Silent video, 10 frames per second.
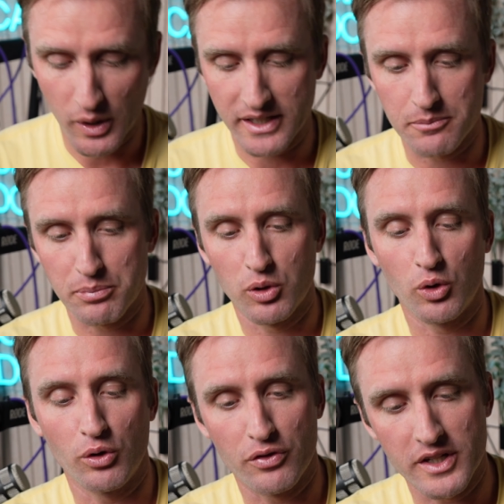I can
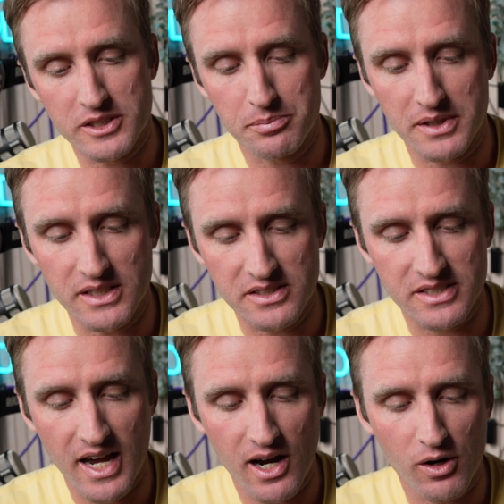pull this piece
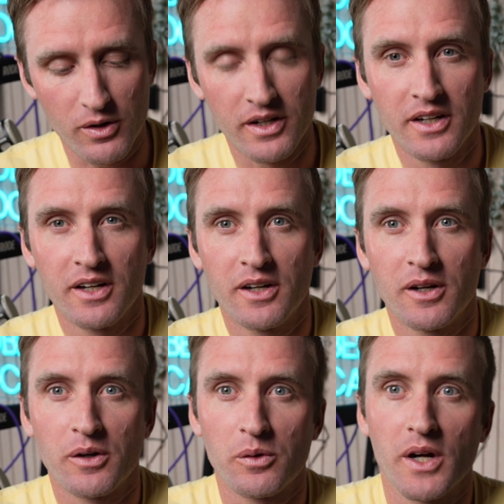out
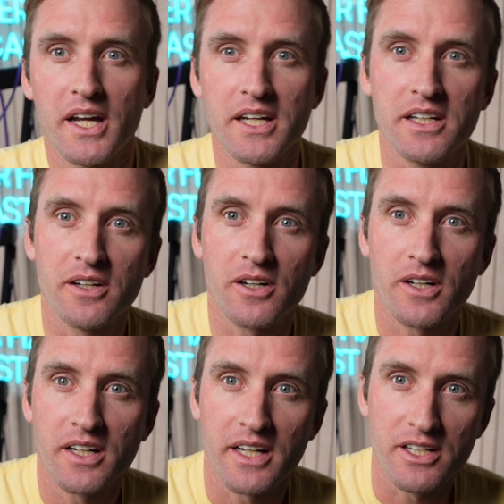right
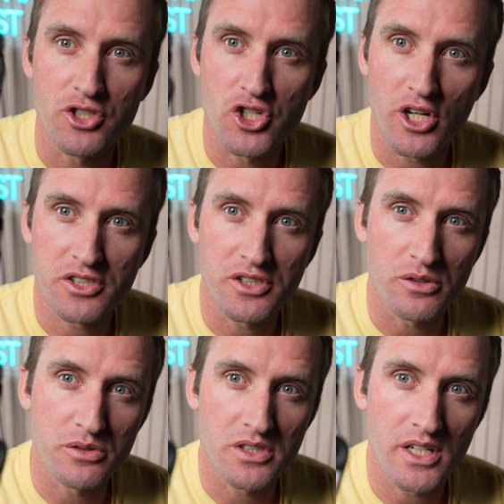here and just
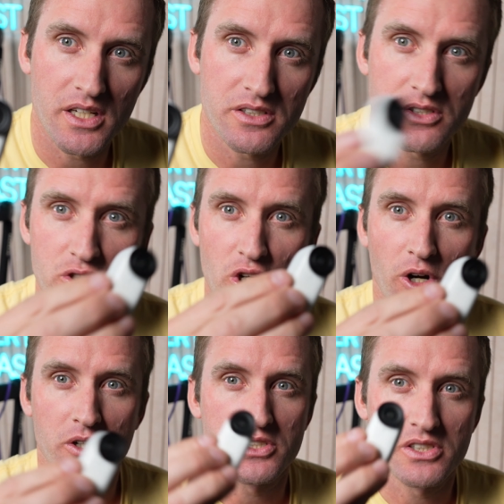use this,
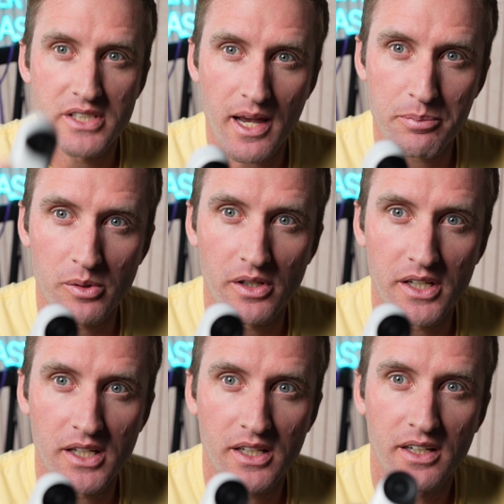charge
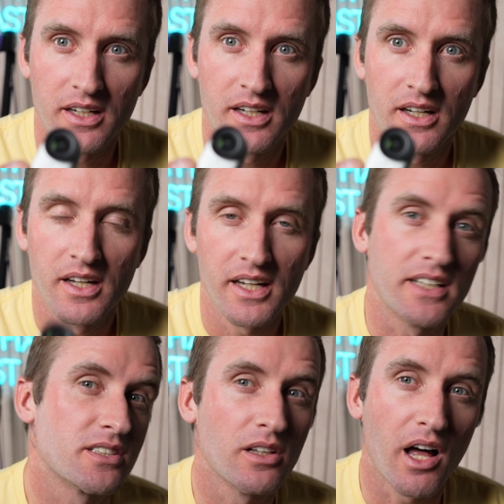separately.
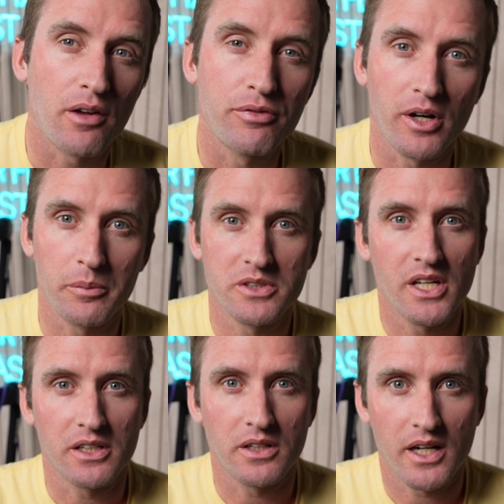It's a lot of fun. I'm going to
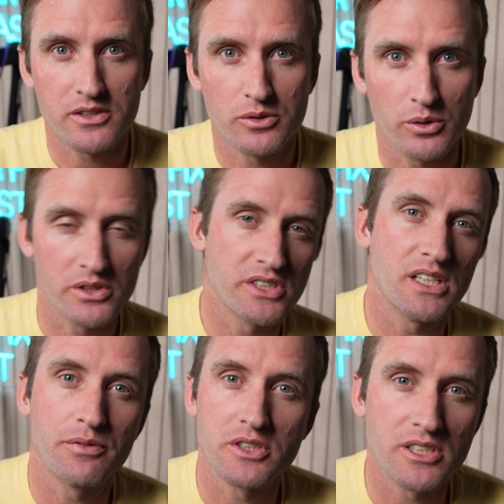take you guys through it. See
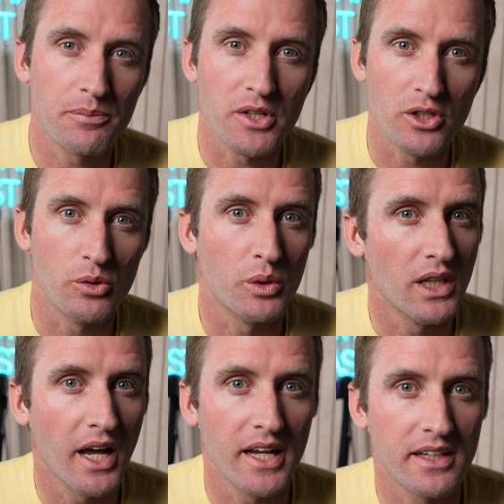if it's something you would
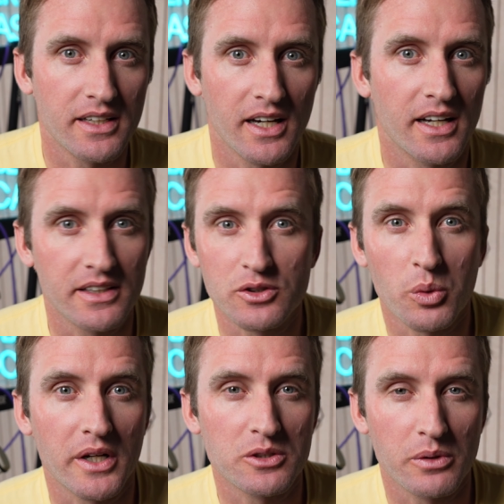like in
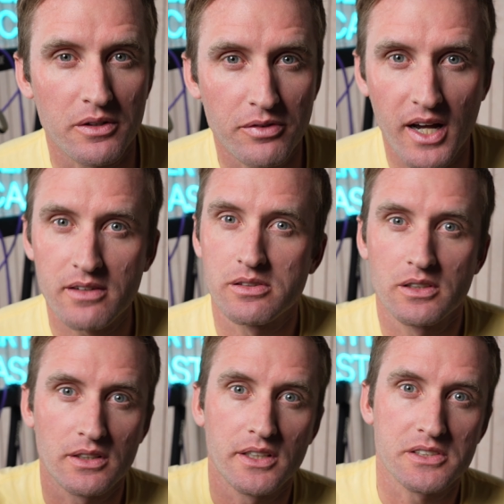2025.
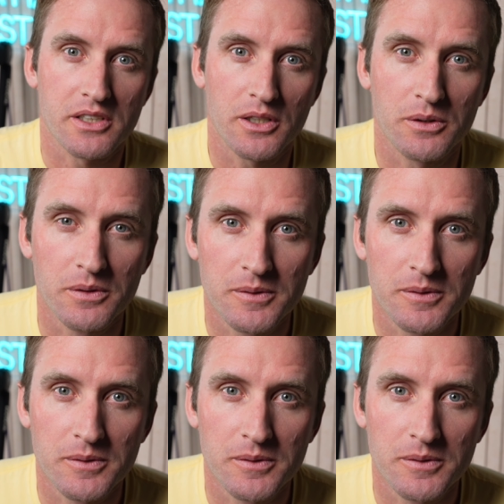Let's go.